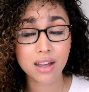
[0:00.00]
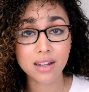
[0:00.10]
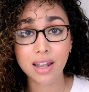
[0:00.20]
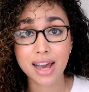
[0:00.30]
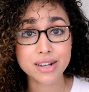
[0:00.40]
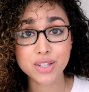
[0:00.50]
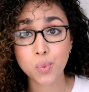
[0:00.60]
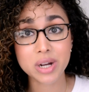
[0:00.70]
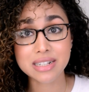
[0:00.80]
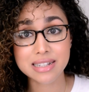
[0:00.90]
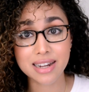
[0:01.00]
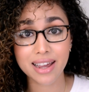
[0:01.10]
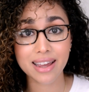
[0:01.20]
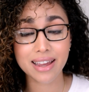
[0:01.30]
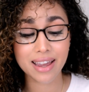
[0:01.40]
last
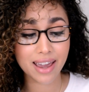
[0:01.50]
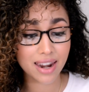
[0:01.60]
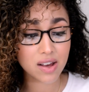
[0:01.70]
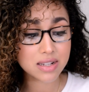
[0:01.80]
Wednesday, and I